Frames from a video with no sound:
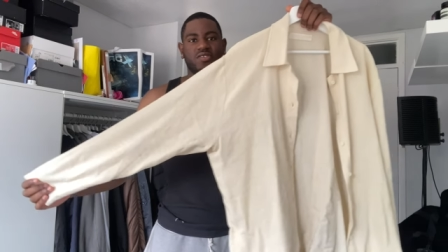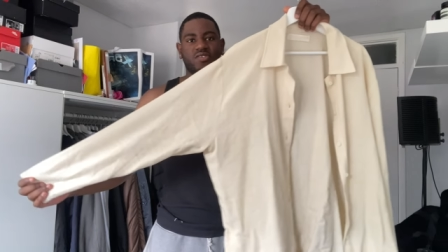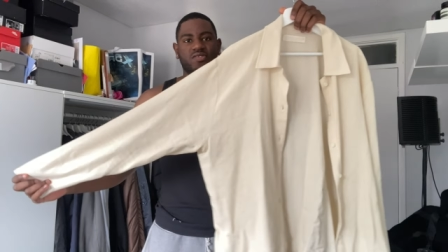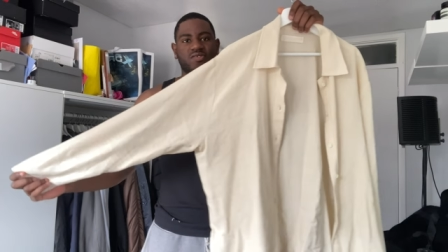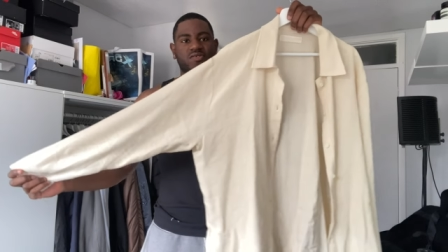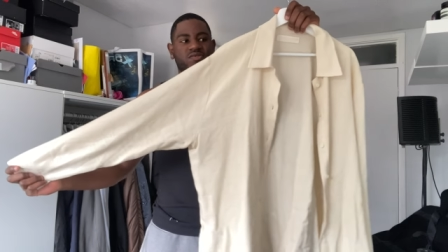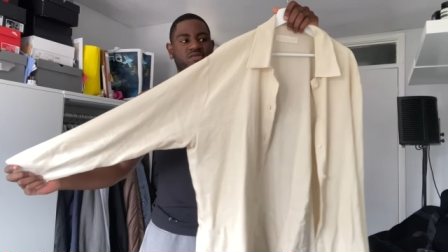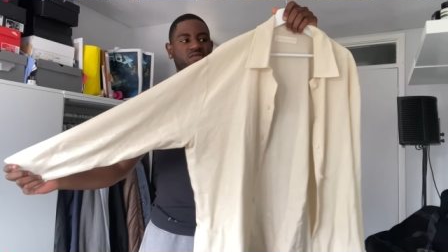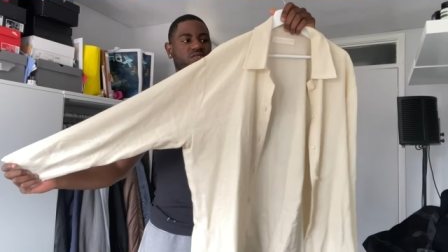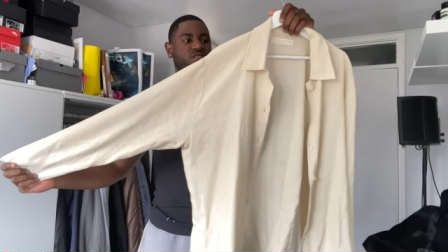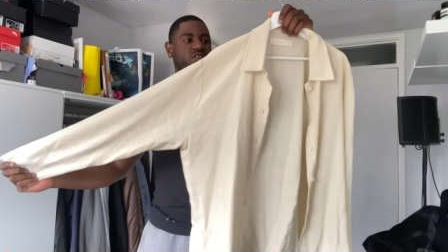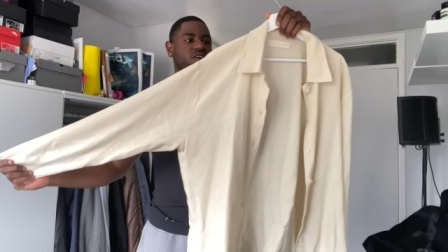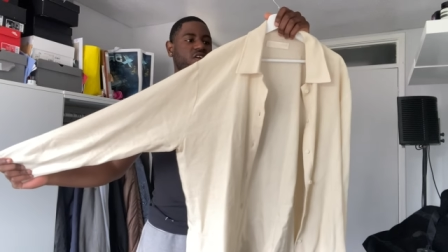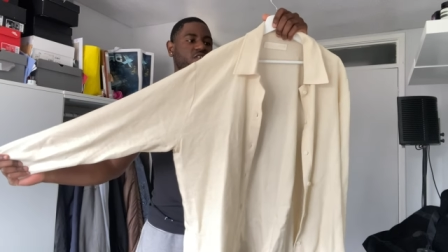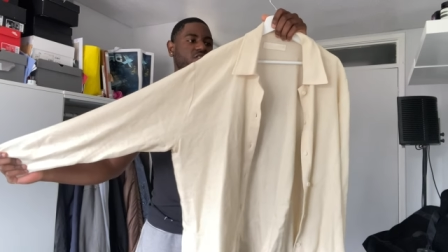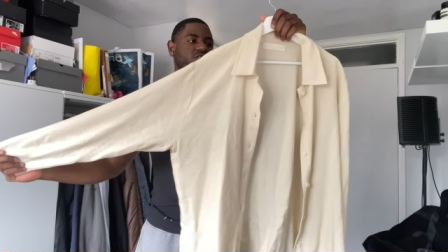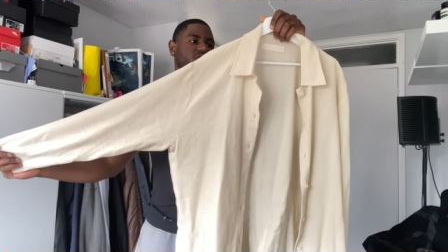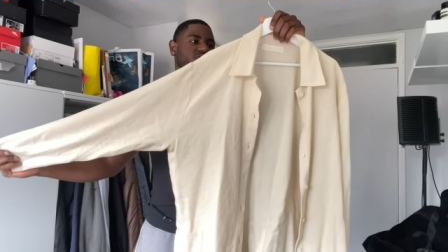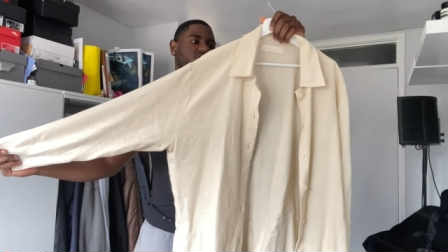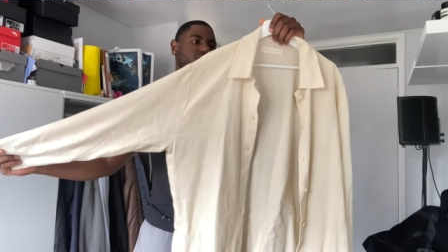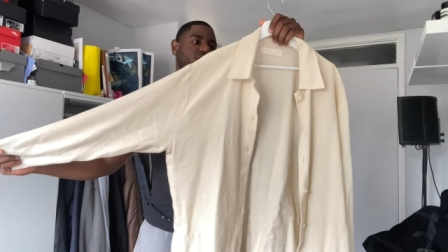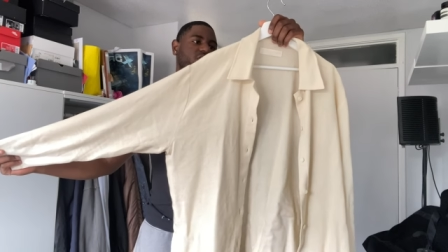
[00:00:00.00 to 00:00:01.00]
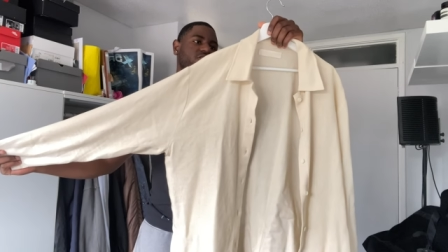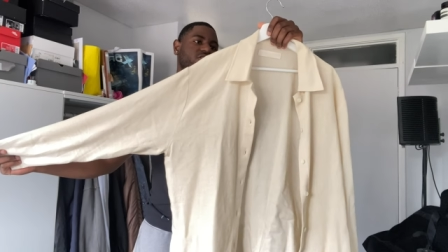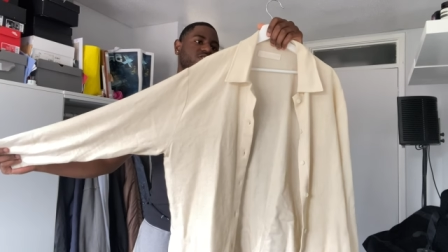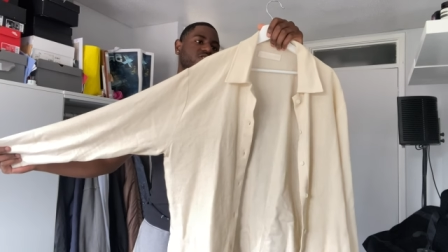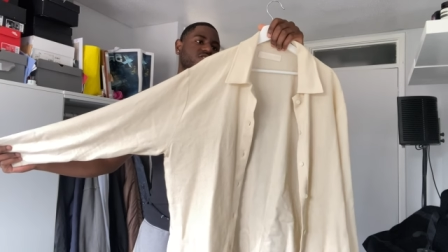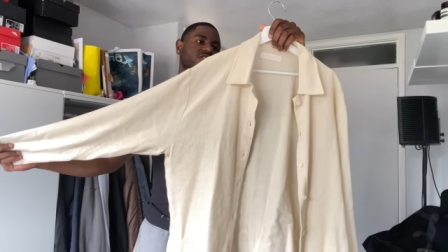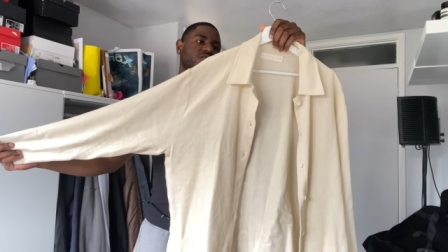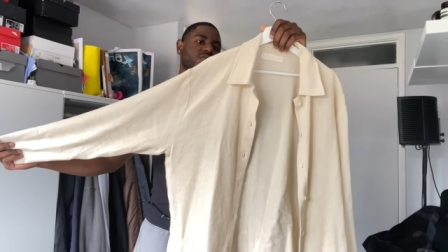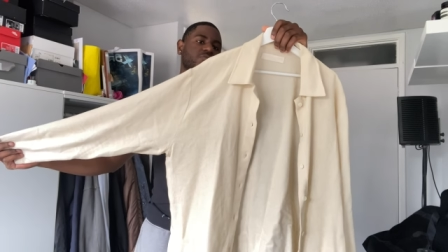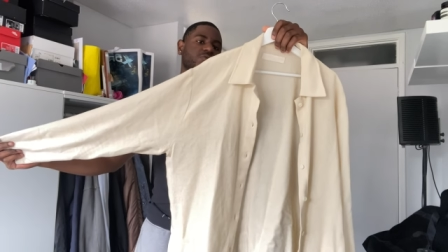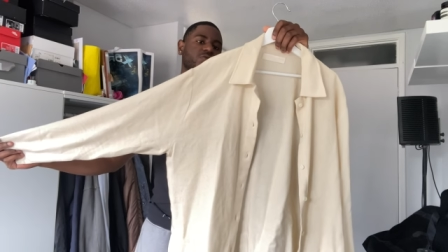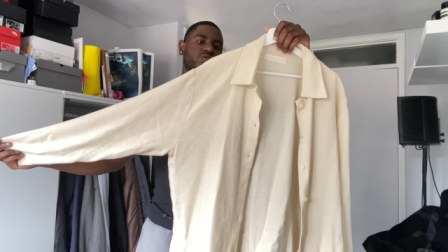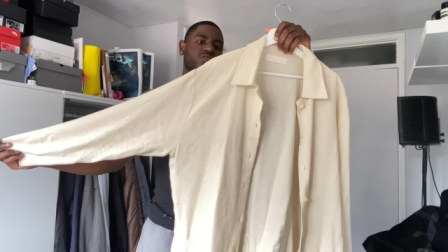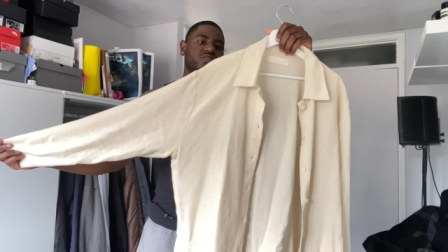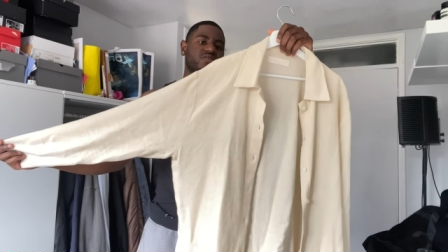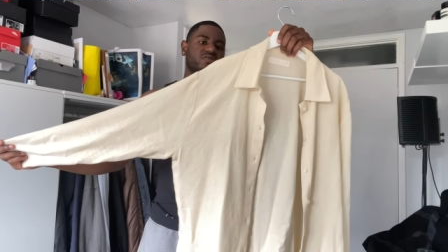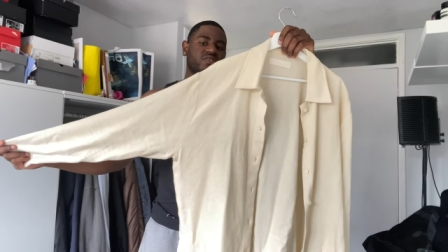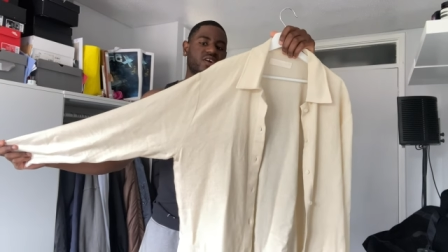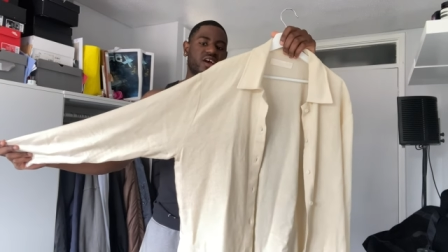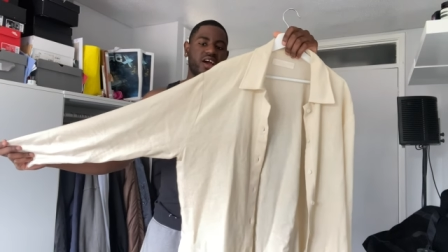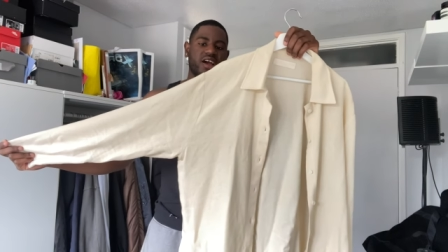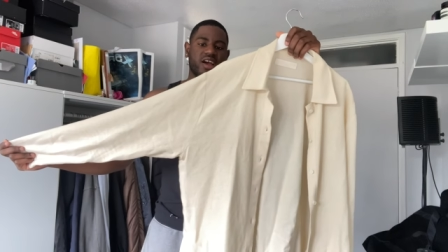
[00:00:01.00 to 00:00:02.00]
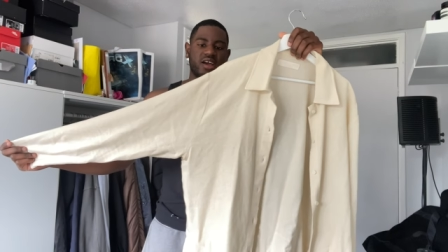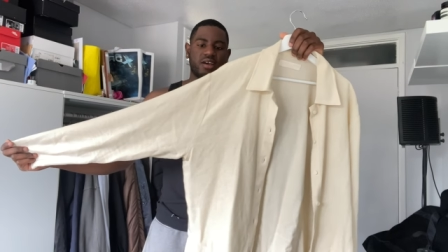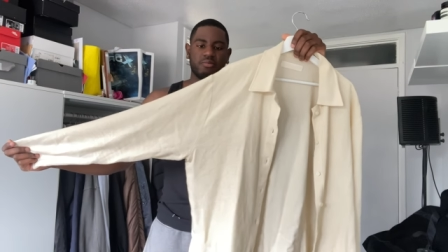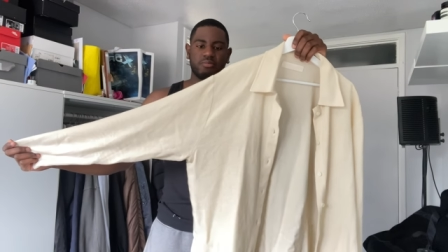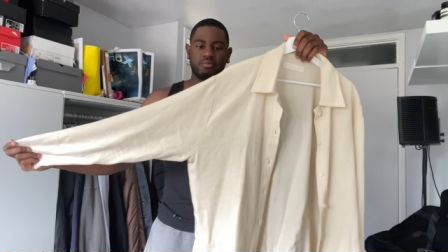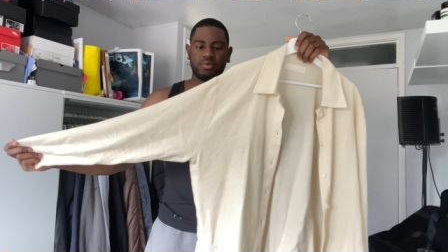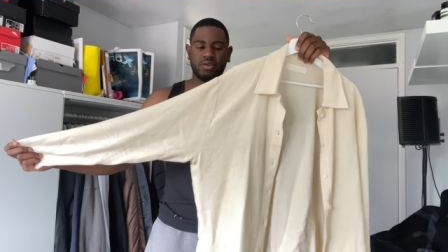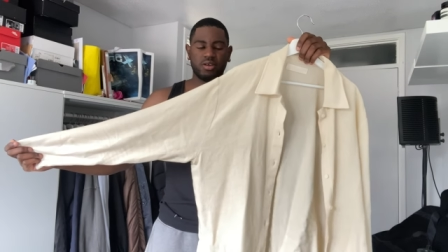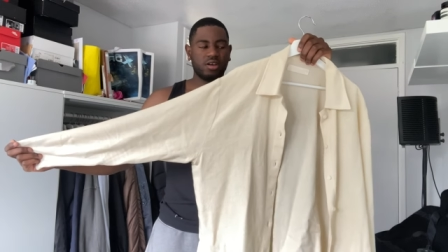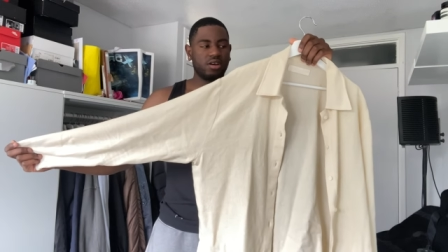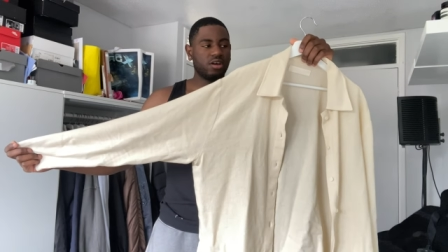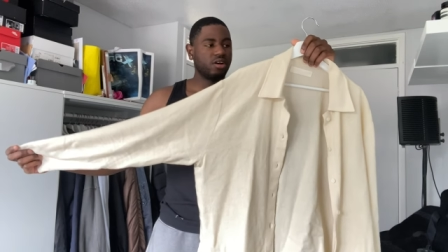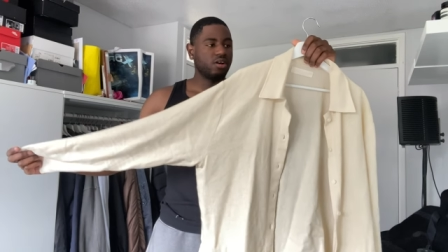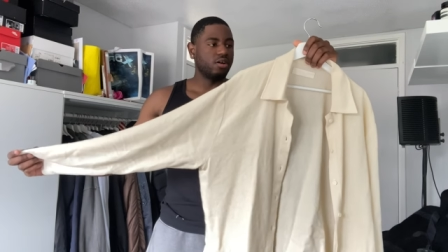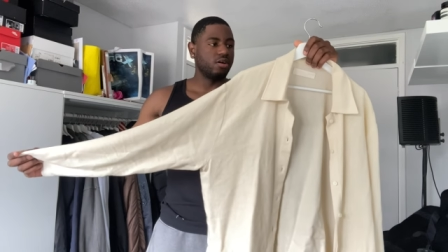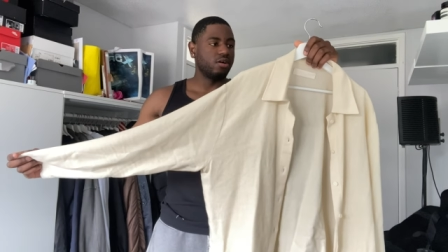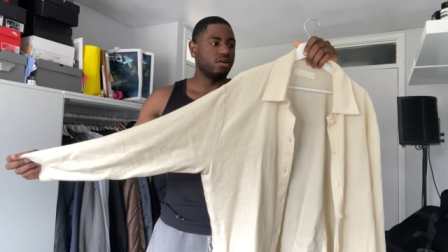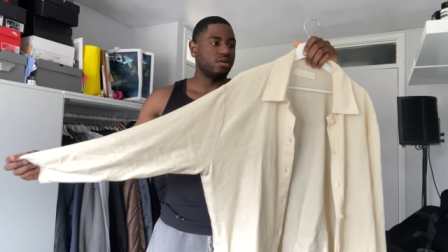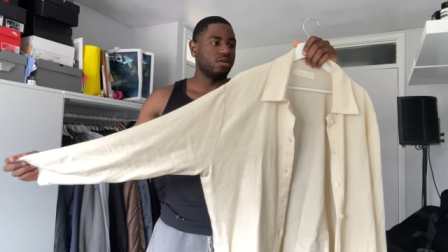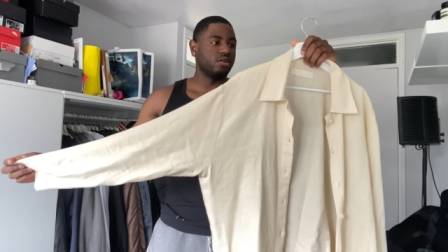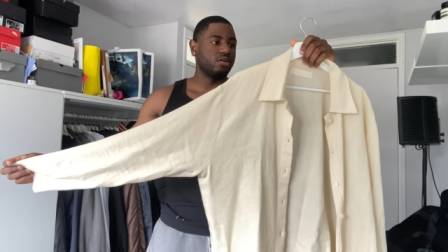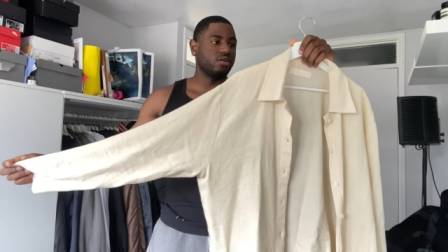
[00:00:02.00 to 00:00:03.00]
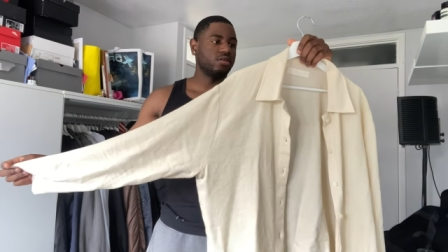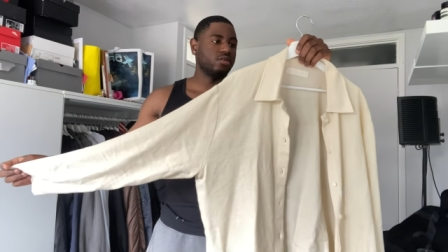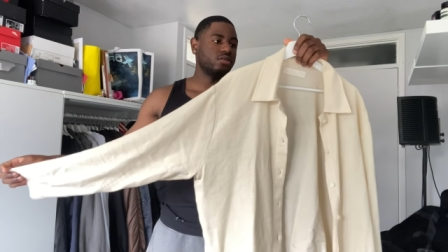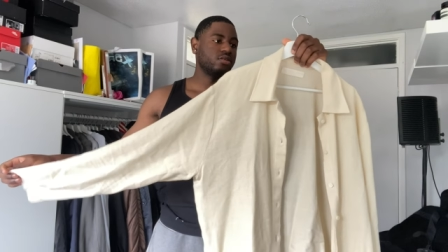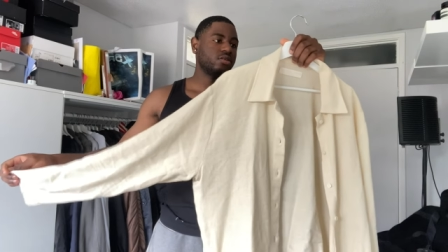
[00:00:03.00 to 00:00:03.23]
Very, very summery vibe. Uh,